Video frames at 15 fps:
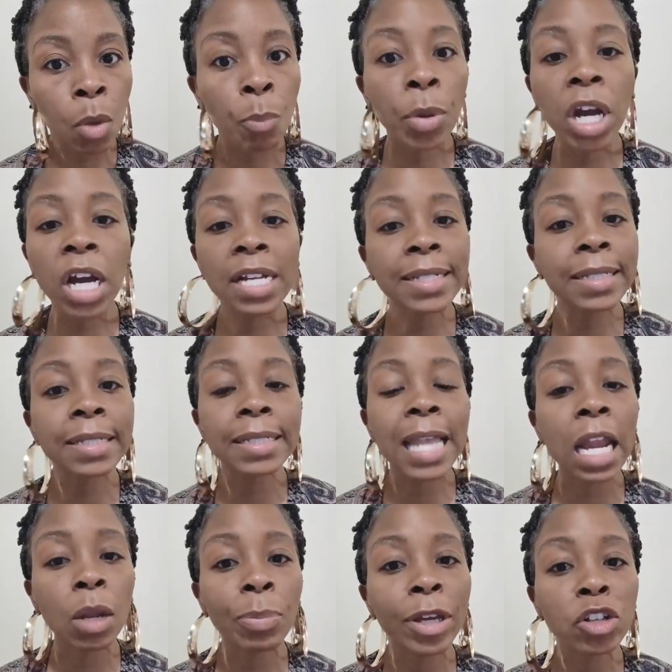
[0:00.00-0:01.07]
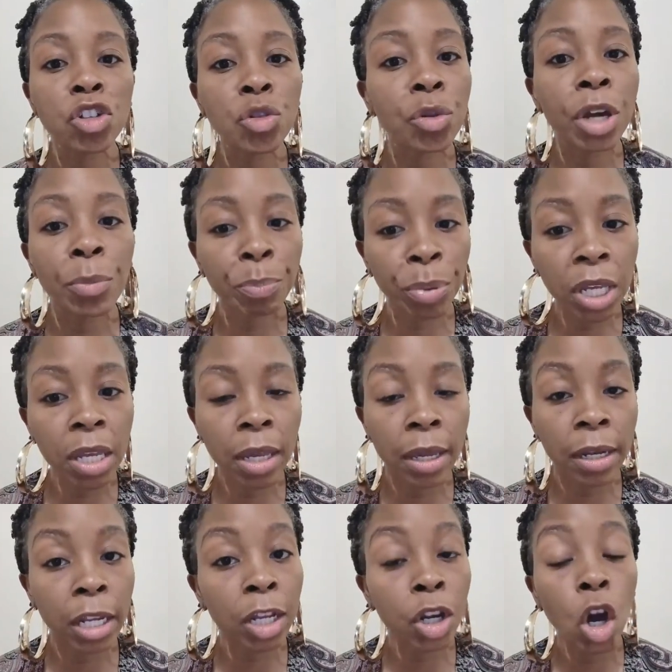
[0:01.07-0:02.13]
Because it's not about you
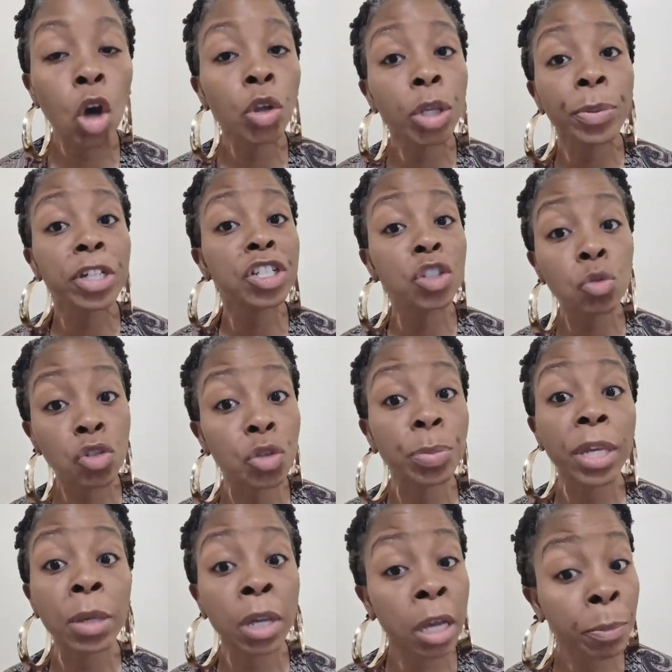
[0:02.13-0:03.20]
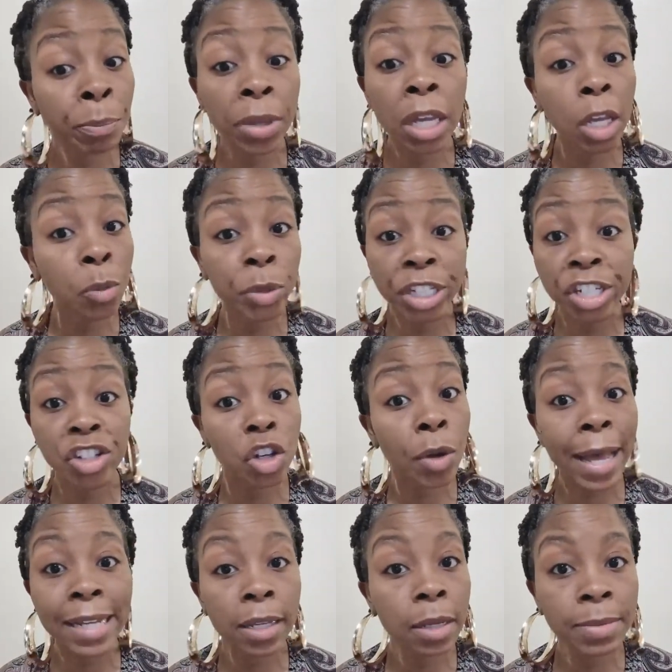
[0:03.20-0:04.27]
competing. And the only person you should be competing with is your
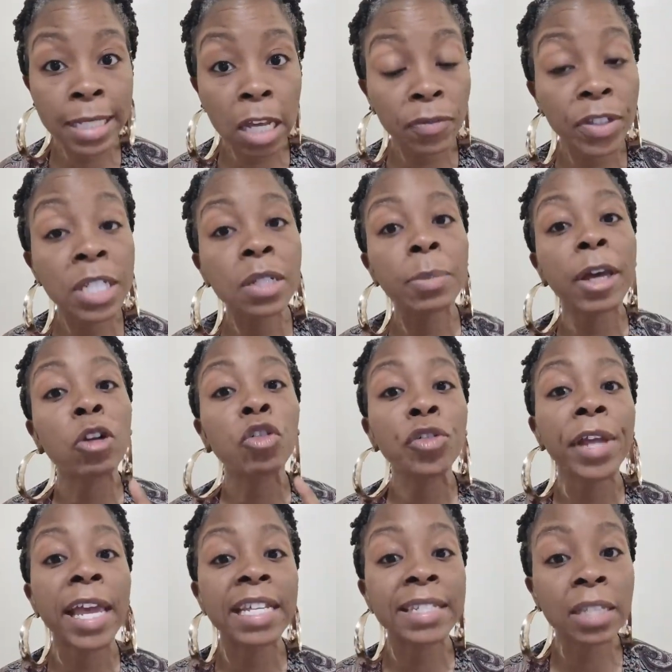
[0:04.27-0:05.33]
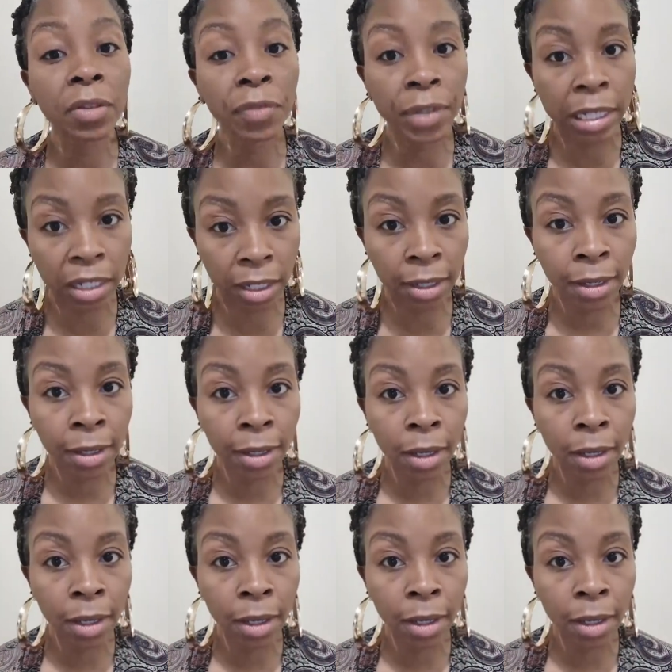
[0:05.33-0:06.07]
goddamn self. It's about creativity.